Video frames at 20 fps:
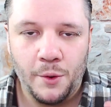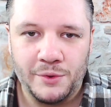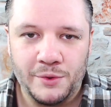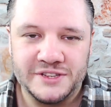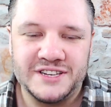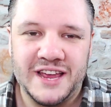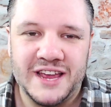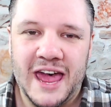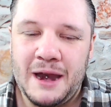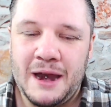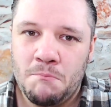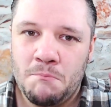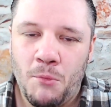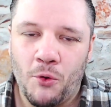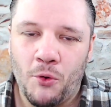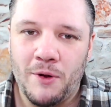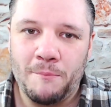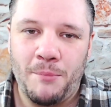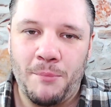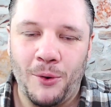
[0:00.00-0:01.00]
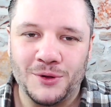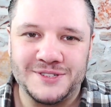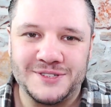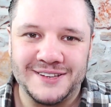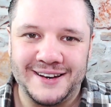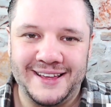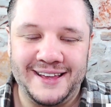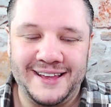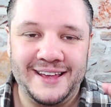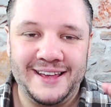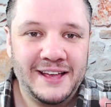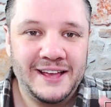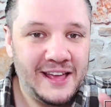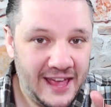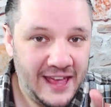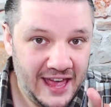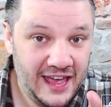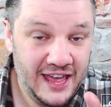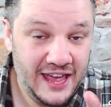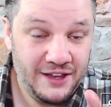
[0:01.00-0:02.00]
And once again, more importantly,
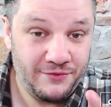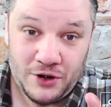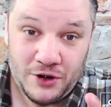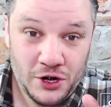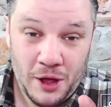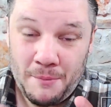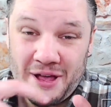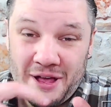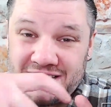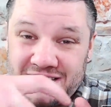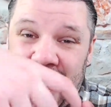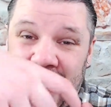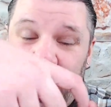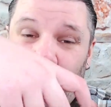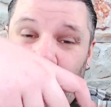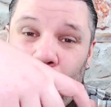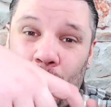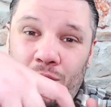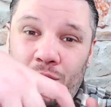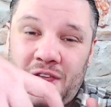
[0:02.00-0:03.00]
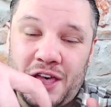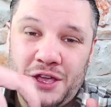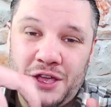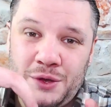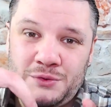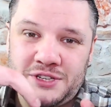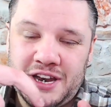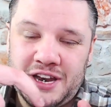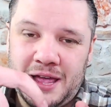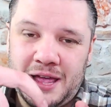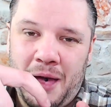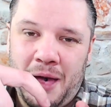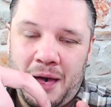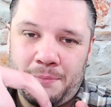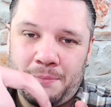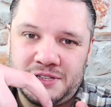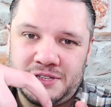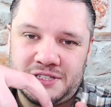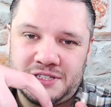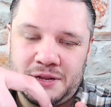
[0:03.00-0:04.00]
even no matter how long that username
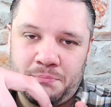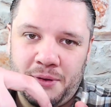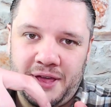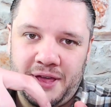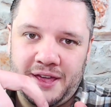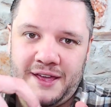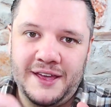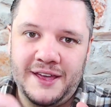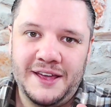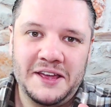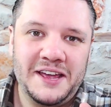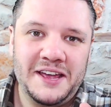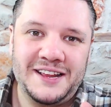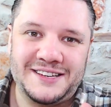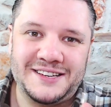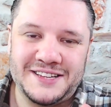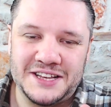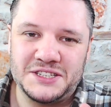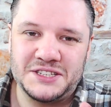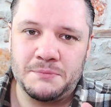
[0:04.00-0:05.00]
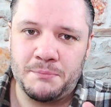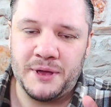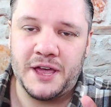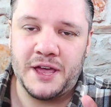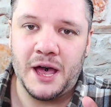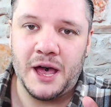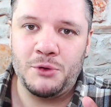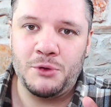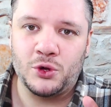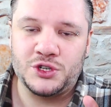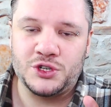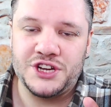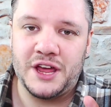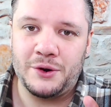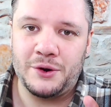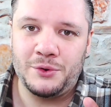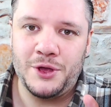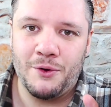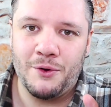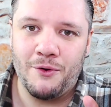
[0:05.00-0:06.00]
happens to be, it doesn't become your
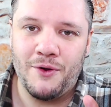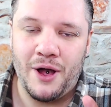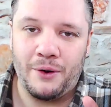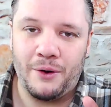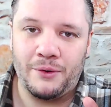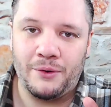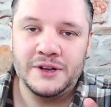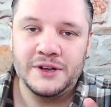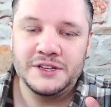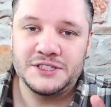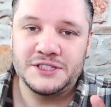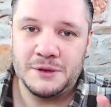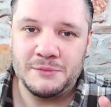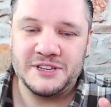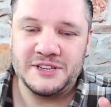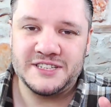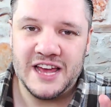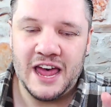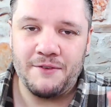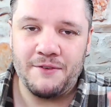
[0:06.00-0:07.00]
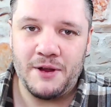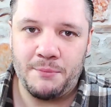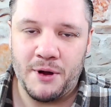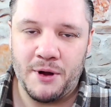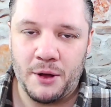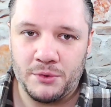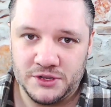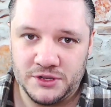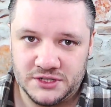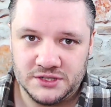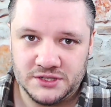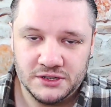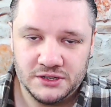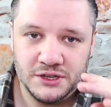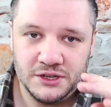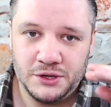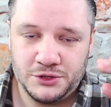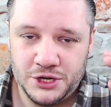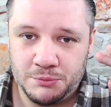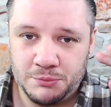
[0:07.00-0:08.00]
channel URL. So Mr. Hairy Brit was
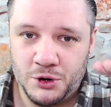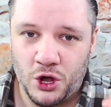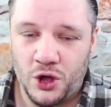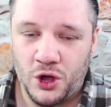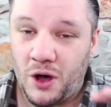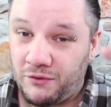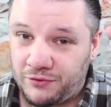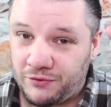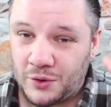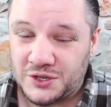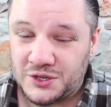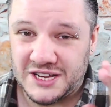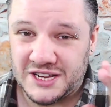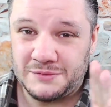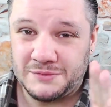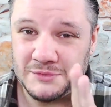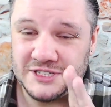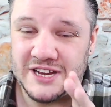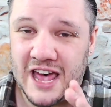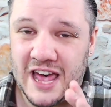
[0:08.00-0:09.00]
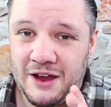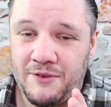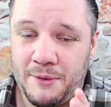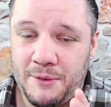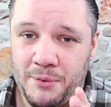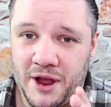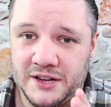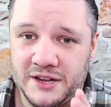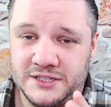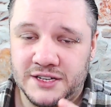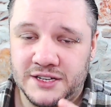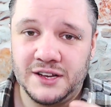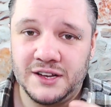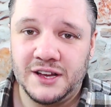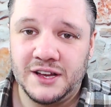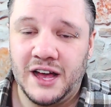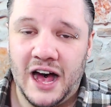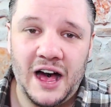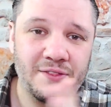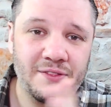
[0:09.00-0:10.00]
youtube.com forward slash Mr. Hairy Brit
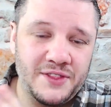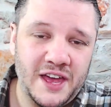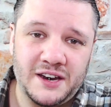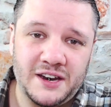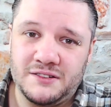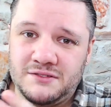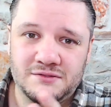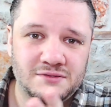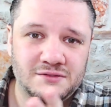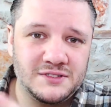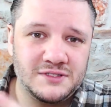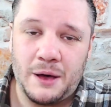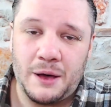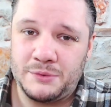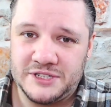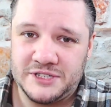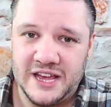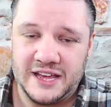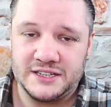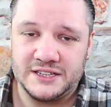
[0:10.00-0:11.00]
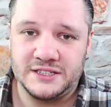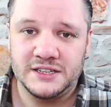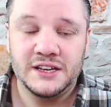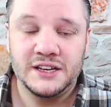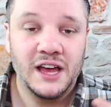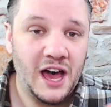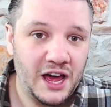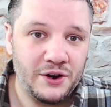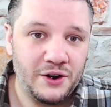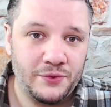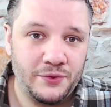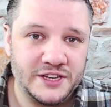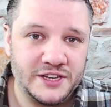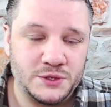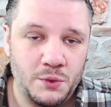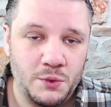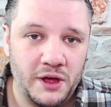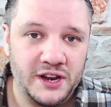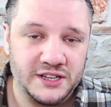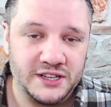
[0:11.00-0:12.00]
and then that was it. And on
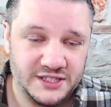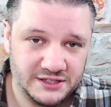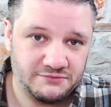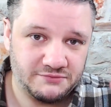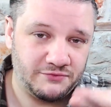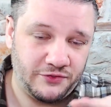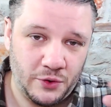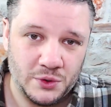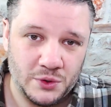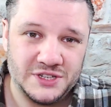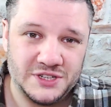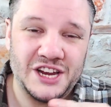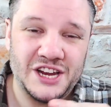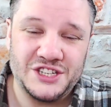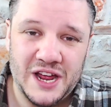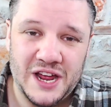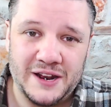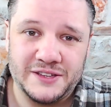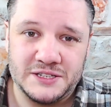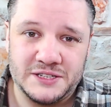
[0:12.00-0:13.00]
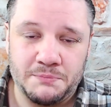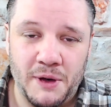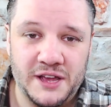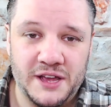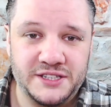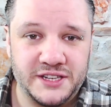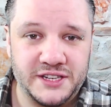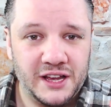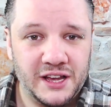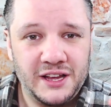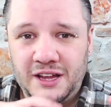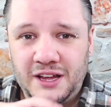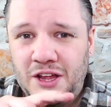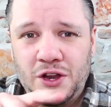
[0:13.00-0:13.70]
this one, it's forward slash Alan Spicer,